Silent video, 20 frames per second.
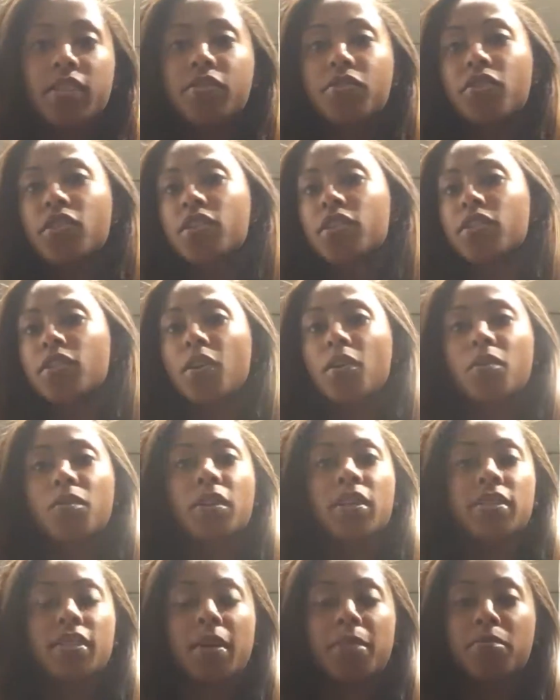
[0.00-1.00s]
Just so,
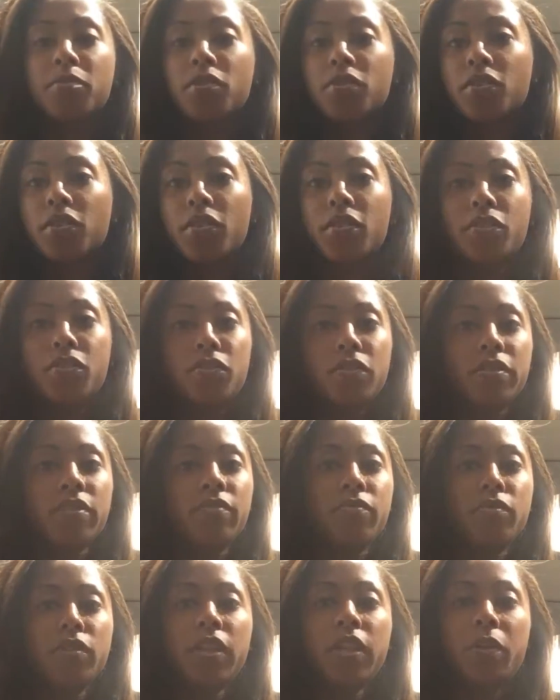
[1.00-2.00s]
because I'm just going to do
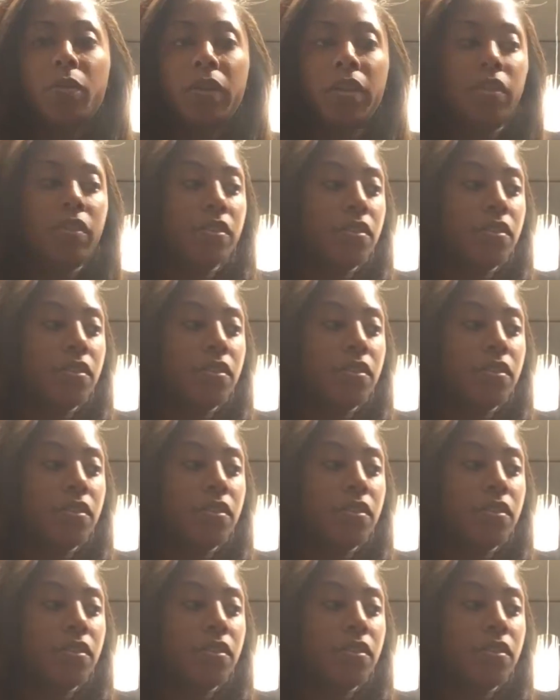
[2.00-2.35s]
this really quick.